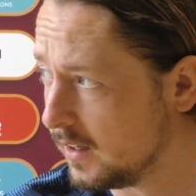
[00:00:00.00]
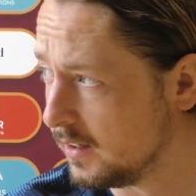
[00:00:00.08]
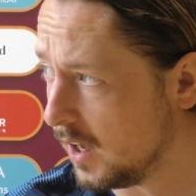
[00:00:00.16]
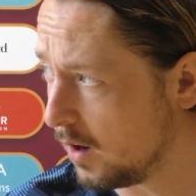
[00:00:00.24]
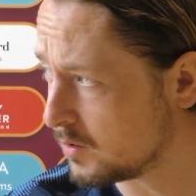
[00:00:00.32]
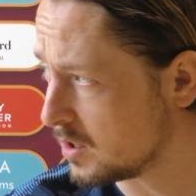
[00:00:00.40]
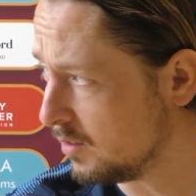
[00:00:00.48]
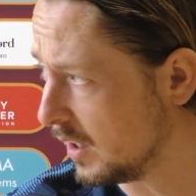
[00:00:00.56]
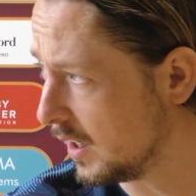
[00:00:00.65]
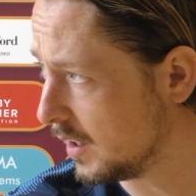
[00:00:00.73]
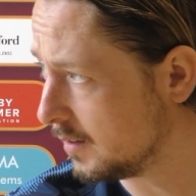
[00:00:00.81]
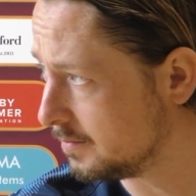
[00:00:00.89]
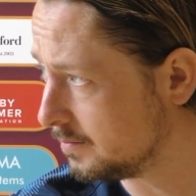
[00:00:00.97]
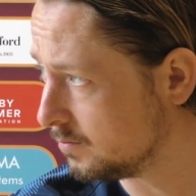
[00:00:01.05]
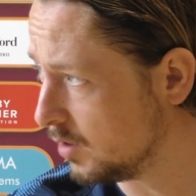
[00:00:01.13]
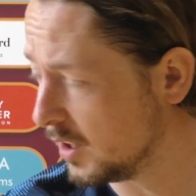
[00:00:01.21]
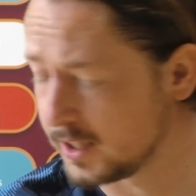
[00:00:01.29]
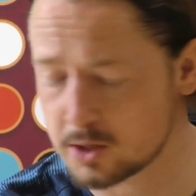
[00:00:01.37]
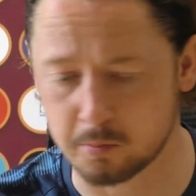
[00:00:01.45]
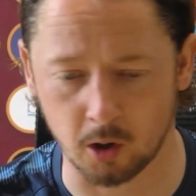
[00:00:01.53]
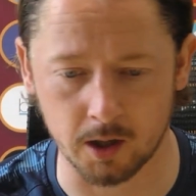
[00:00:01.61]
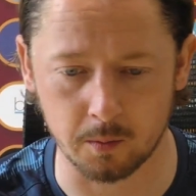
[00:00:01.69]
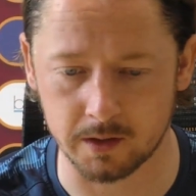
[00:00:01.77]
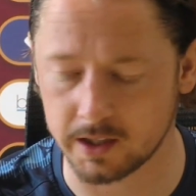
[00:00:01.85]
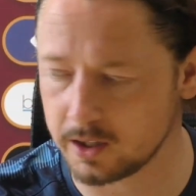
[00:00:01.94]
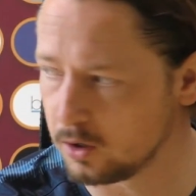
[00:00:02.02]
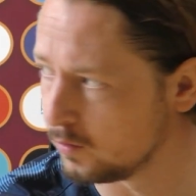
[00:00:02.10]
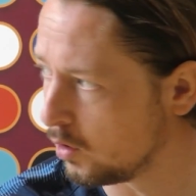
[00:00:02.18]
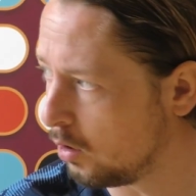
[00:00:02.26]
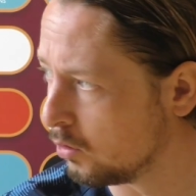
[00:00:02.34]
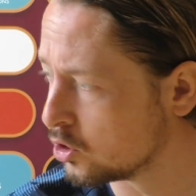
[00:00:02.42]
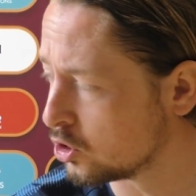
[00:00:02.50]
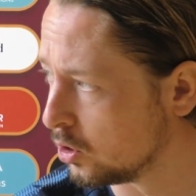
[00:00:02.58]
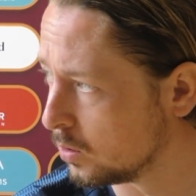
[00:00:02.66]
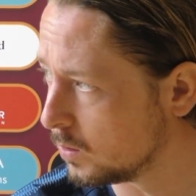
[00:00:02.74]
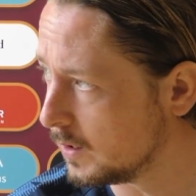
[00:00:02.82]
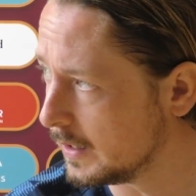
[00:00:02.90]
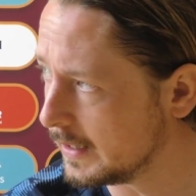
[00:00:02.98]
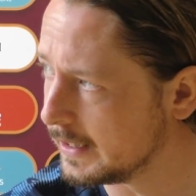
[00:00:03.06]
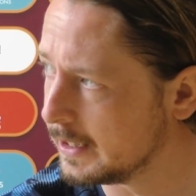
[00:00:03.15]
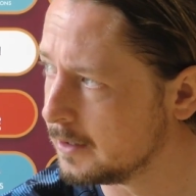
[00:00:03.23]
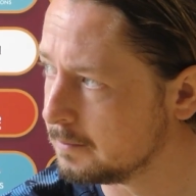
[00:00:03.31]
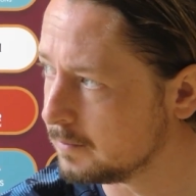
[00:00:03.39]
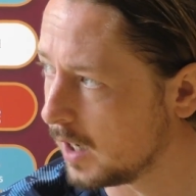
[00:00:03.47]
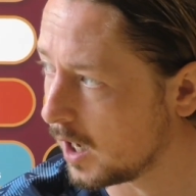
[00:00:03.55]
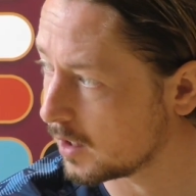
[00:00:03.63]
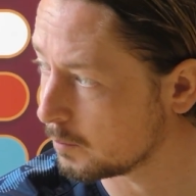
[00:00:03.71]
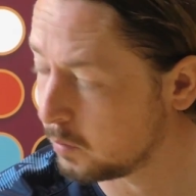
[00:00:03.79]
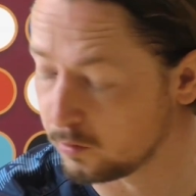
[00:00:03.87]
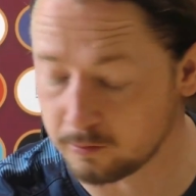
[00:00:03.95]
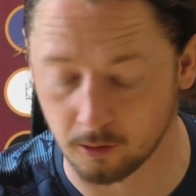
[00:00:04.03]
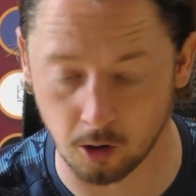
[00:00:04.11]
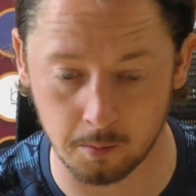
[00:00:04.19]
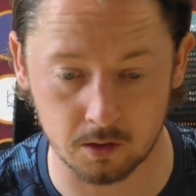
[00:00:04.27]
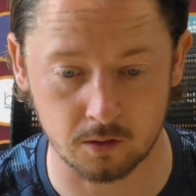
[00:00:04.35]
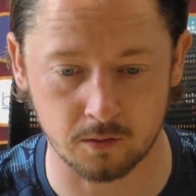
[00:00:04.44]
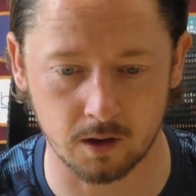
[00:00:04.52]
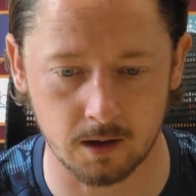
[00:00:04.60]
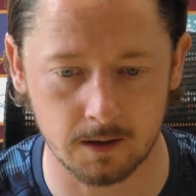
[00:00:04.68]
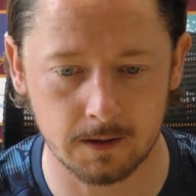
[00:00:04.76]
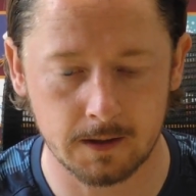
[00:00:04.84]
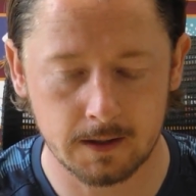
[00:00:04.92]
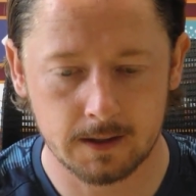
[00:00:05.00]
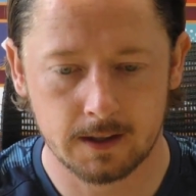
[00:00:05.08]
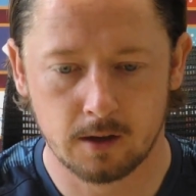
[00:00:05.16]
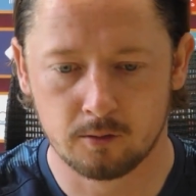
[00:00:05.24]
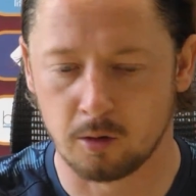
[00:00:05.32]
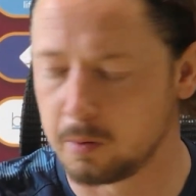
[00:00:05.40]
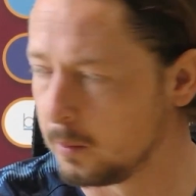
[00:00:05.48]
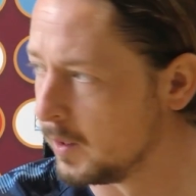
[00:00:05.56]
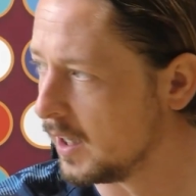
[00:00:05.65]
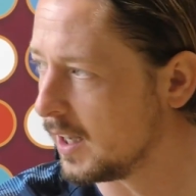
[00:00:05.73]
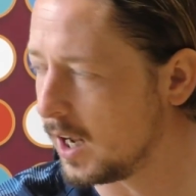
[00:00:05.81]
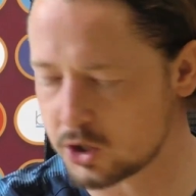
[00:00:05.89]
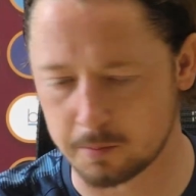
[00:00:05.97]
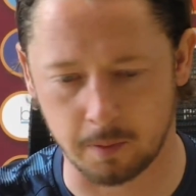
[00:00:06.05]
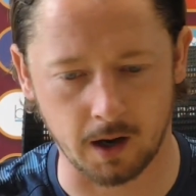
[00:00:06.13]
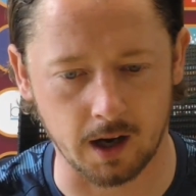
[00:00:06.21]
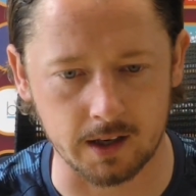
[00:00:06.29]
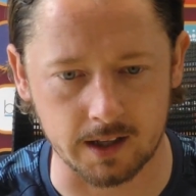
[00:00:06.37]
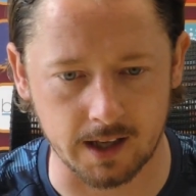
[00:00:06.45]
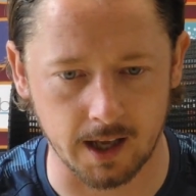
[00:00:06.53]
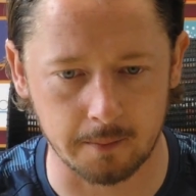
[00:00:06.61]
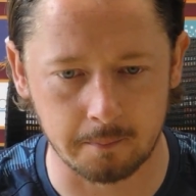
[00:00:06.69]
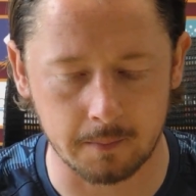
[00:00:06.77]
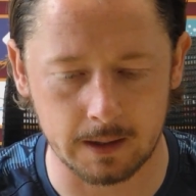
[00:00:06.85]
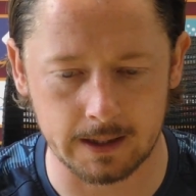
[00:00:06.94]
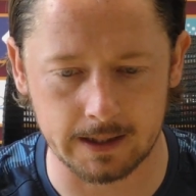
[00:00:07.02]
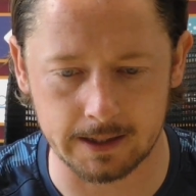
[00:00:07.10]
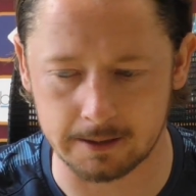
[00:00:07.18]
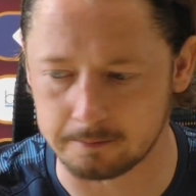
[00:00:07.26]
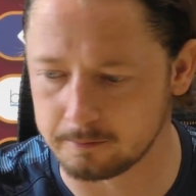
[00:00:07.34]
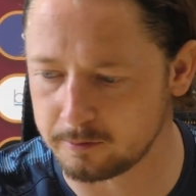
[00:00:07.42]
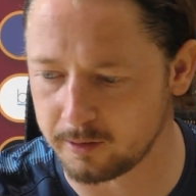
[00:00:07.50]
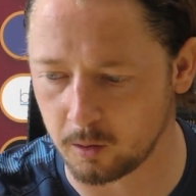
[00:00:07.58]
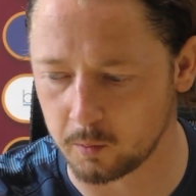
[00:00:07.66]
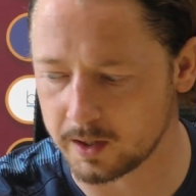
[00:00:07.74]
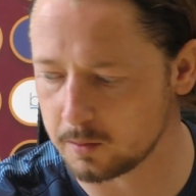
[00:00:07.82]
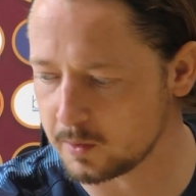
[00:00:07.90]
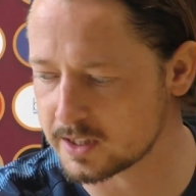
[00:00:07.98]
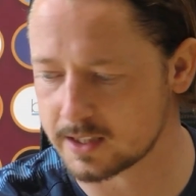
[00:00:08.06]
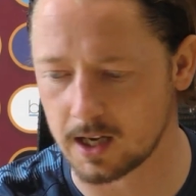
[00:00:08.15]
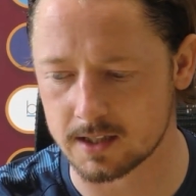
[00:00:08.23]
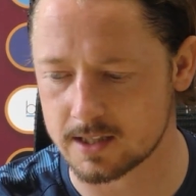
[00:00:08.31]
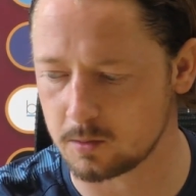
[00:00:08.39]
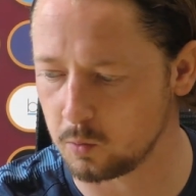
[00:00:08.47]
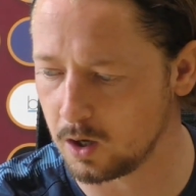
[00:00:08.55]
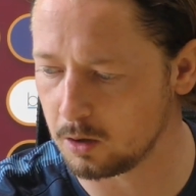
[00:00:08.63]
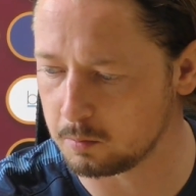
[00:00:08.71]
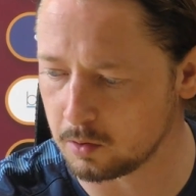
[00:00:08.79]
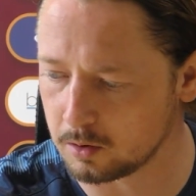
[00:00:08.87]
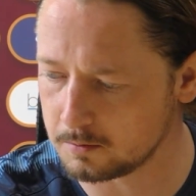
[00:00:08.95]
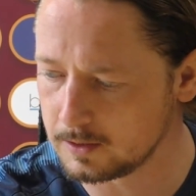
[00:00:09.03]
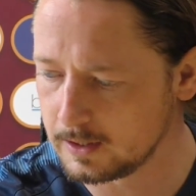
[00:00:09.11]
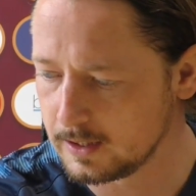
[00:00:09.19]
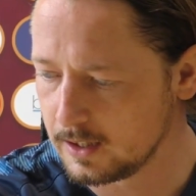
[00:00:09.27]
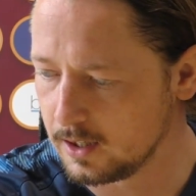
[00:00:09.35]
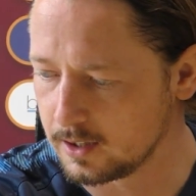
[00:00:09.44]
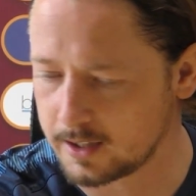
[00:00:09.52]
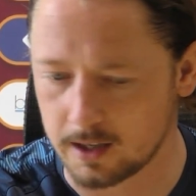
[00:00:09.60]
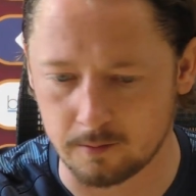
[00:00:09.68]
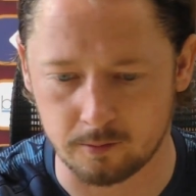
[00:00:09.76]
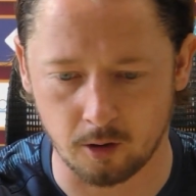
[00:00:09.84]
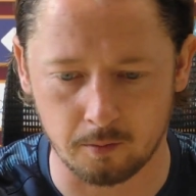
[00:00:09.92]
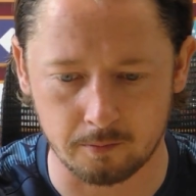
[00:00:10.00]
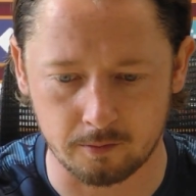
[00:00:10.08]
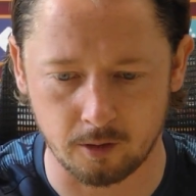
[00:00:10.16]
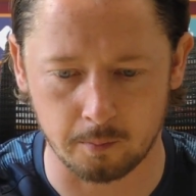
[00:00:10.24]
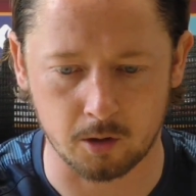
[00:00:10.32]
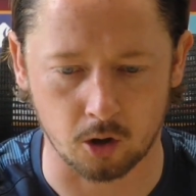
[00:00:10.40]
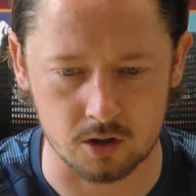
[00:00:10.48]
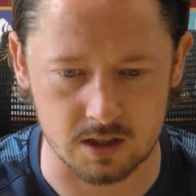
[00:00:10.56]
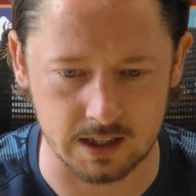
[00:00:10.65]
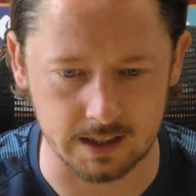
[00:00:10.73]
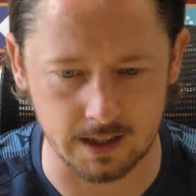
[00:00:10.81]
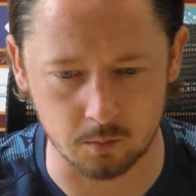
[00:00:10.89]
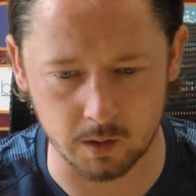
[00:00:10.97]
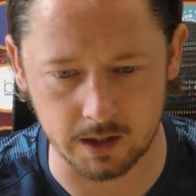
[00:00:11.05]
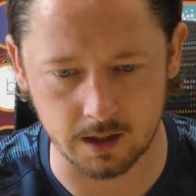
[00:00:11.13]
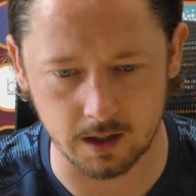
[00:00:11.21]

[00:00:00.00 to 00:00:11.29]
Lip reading: Yeah, obviously really, really disappointed with the overall result and performance for probably a larger part of the game. Felt we started well, but again, from conceding,